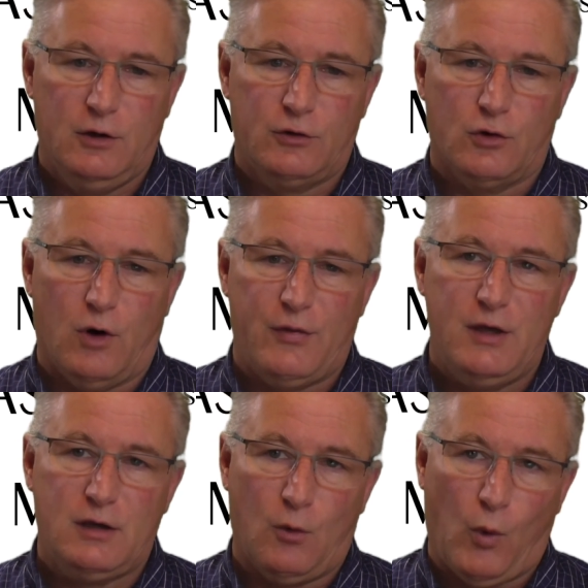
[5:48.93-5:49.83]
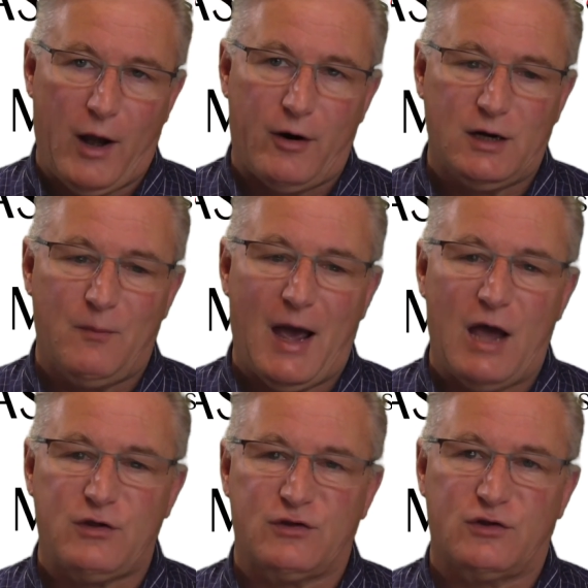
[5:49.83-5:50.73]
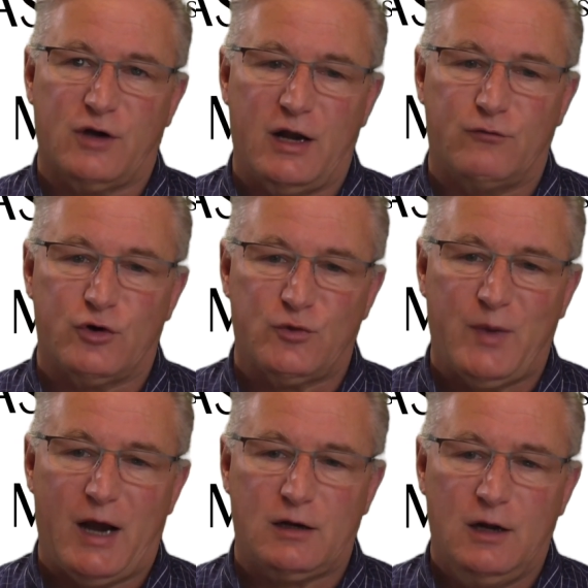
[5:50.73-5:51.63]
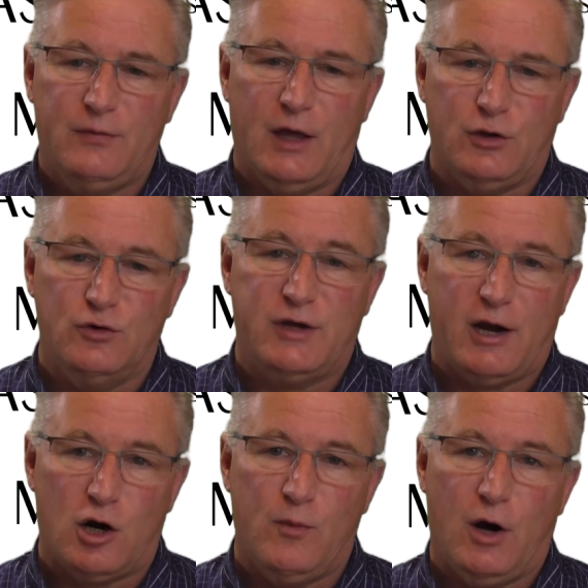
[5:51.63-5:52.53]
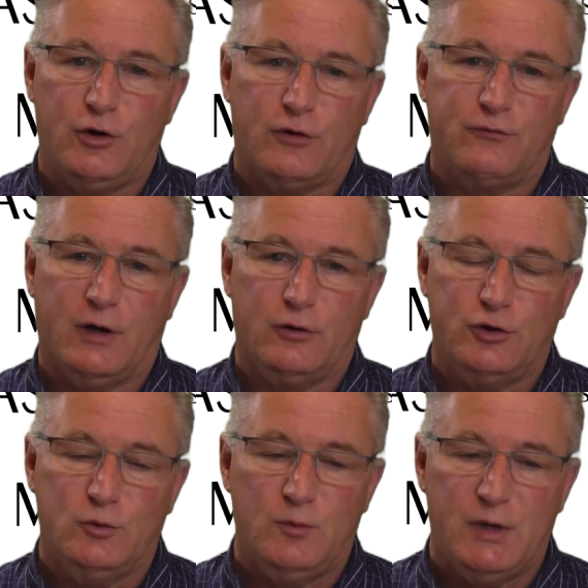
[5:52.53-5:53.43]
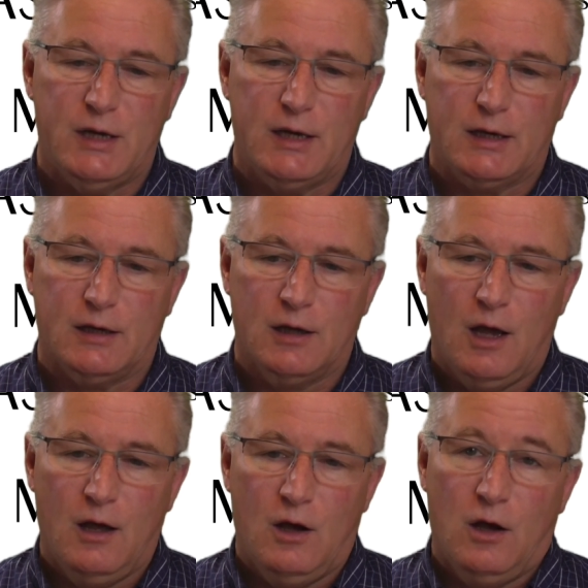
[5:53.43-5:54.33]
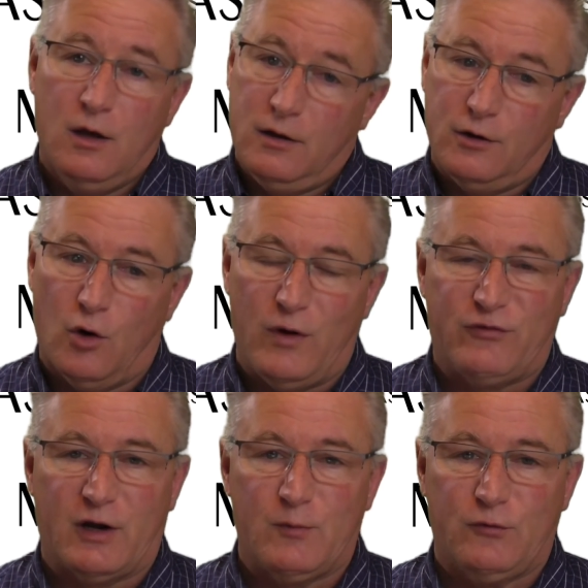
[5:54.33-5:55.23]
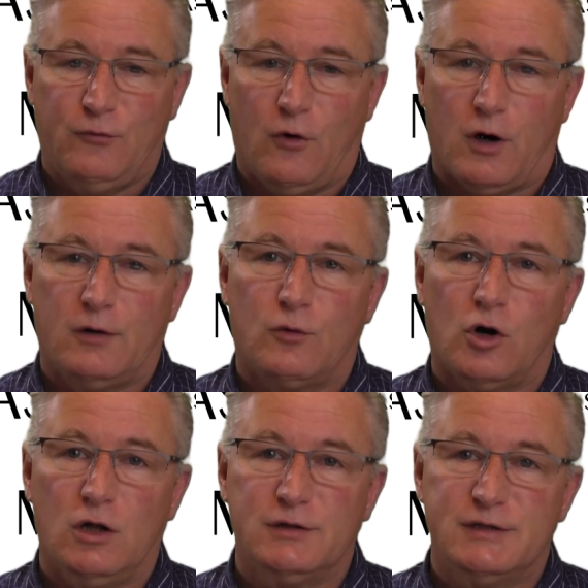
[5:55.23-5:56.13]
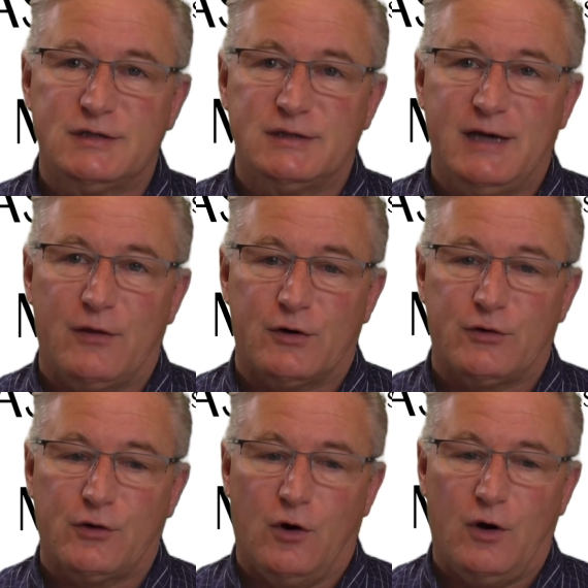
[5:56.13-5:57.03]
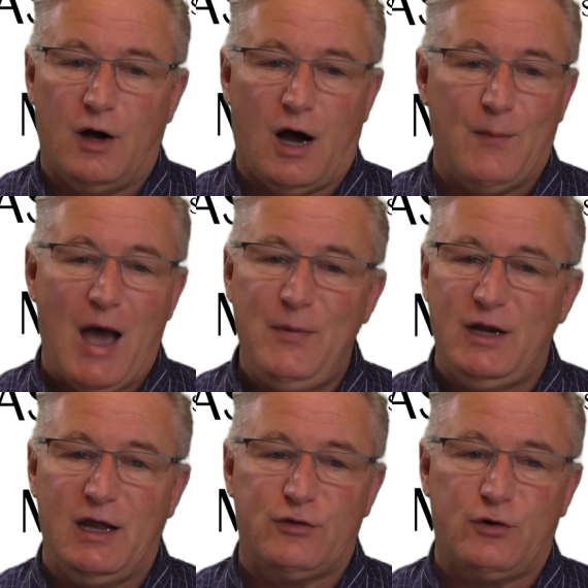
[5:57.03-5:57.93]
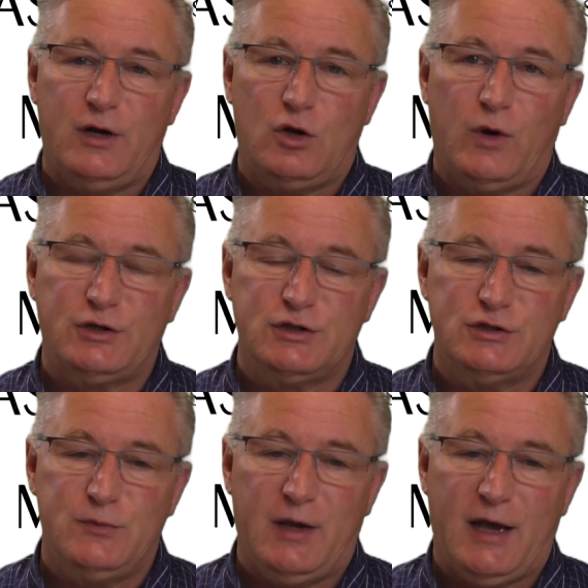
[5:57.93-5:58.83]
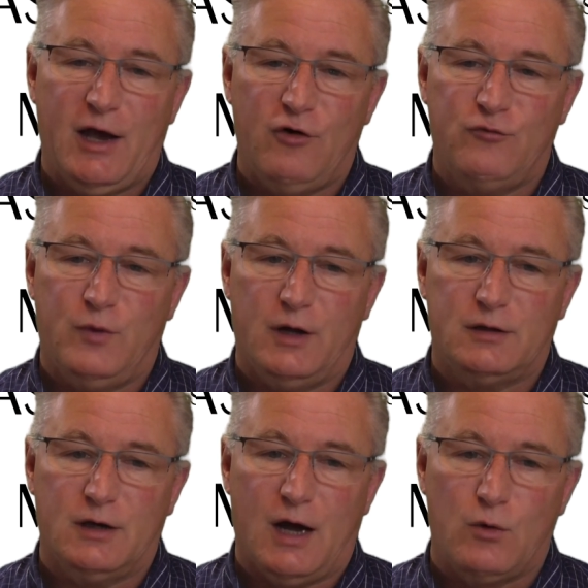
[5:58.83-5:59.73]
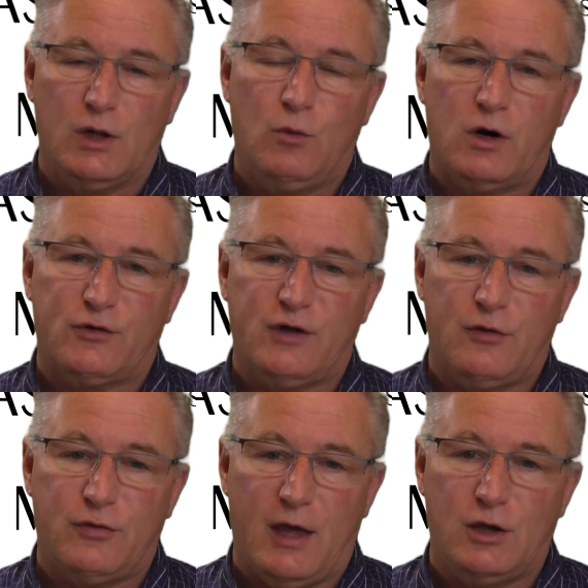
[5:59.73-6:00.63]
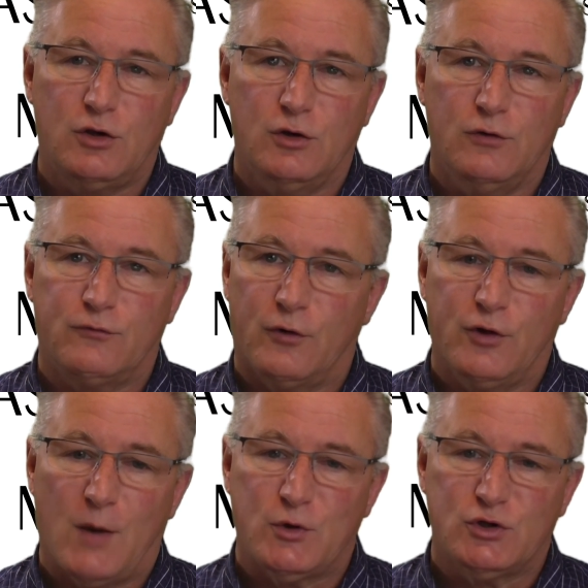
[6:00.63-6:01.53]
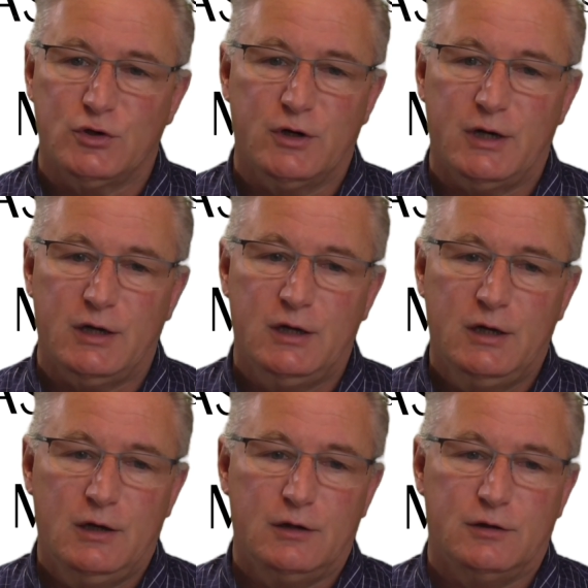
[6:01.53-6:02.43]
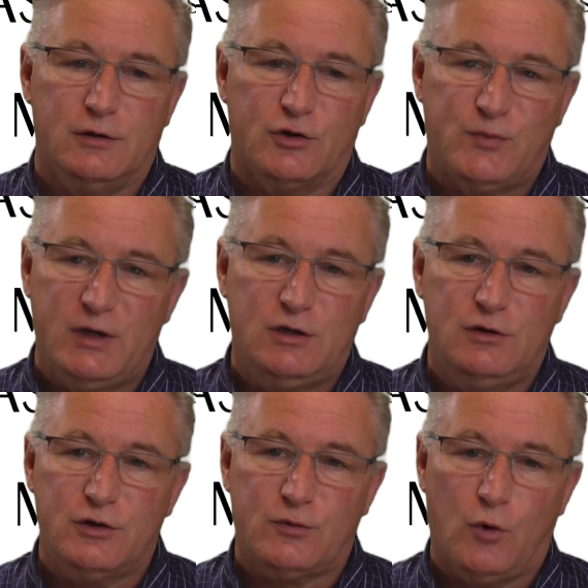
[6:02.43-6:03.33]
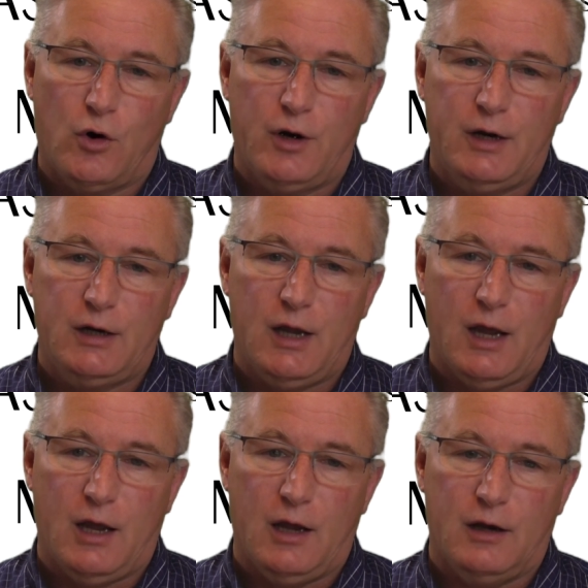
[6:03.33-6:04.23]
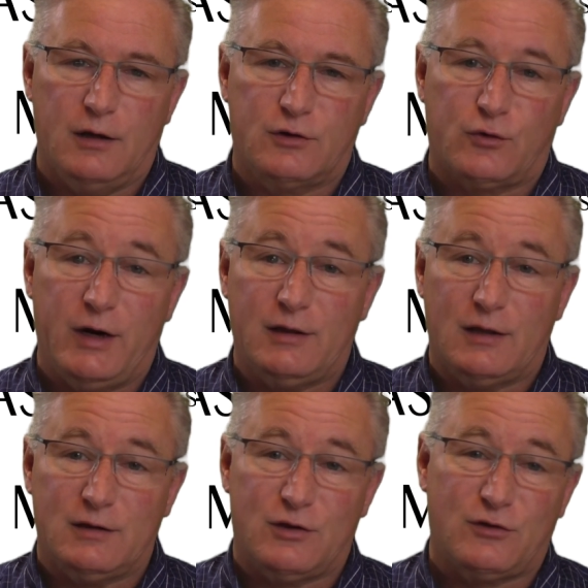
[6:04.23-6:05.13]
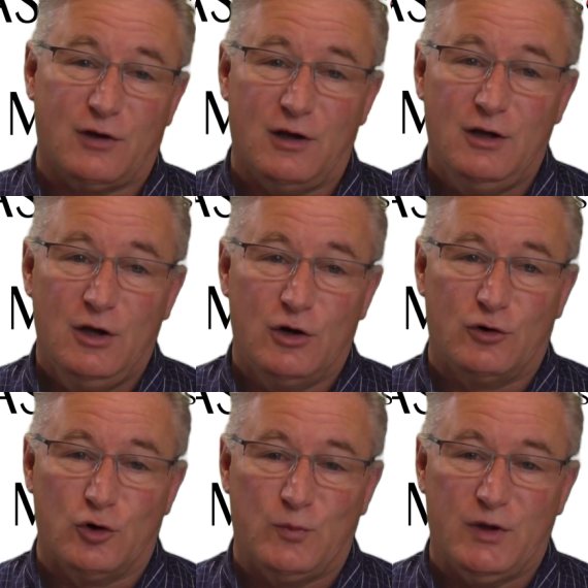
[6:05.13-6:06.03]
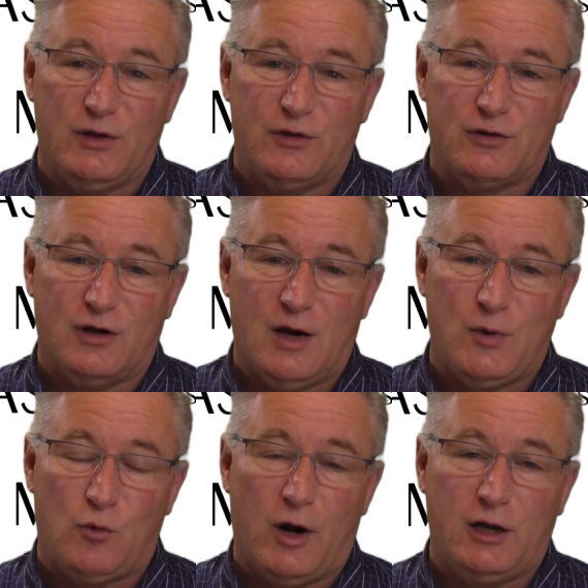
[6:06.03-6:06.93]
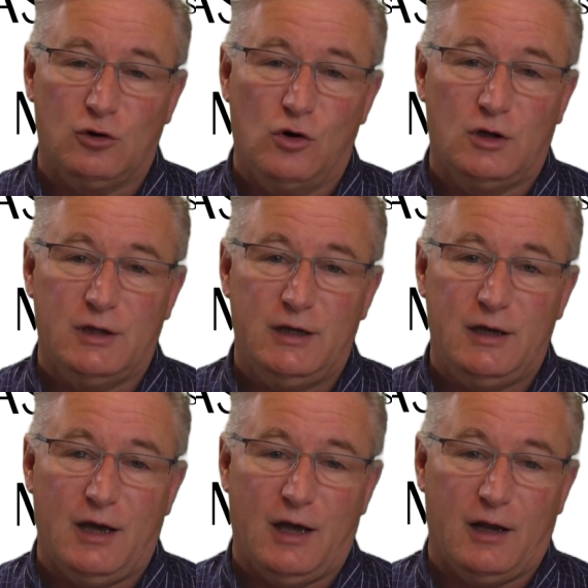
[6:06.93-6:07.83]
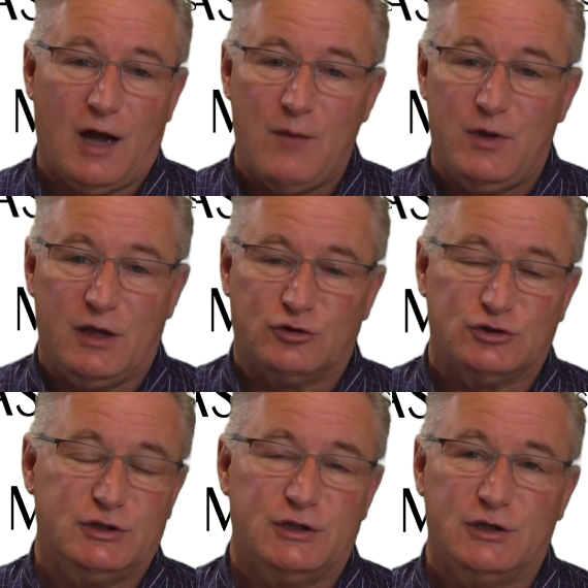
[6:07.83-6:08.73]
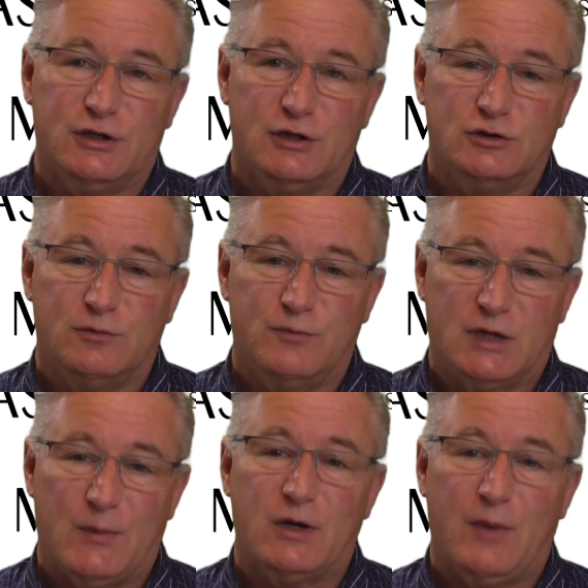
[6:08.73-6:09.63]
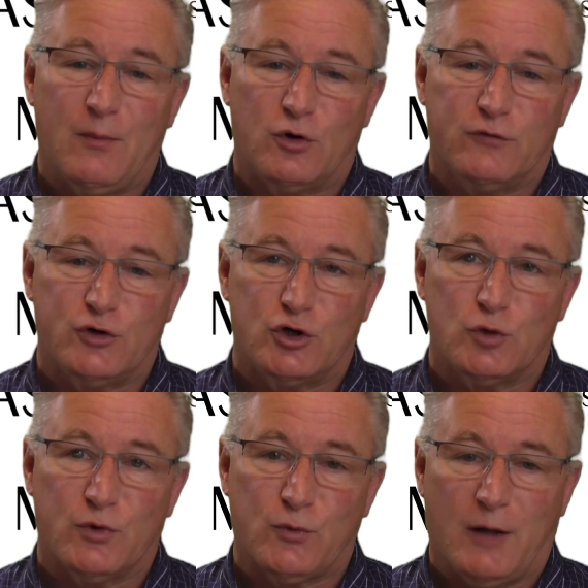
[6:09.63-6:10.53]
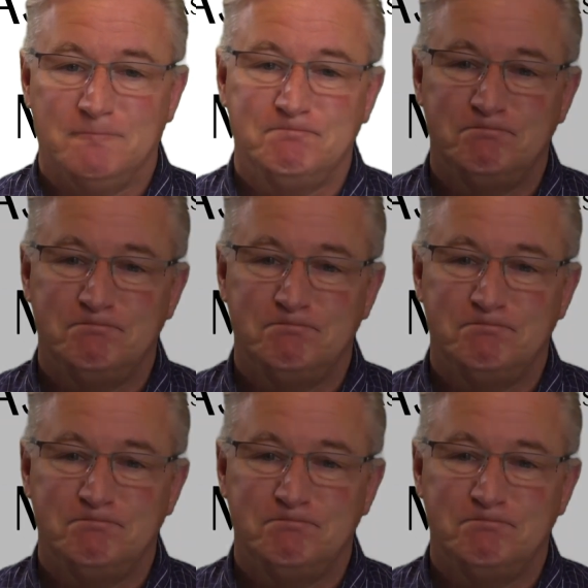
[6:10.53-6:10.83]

So I think wearing a mask is a sign of respect that you care about your fellow human being. And, we've said it before, we're all in this together. So I'm happy to answer any questions you may have, but I really want to say thank you for the opportunity to speak this morning. And it's great that this group is up and running locally, and I'd be interested in becoming a member of your group as well.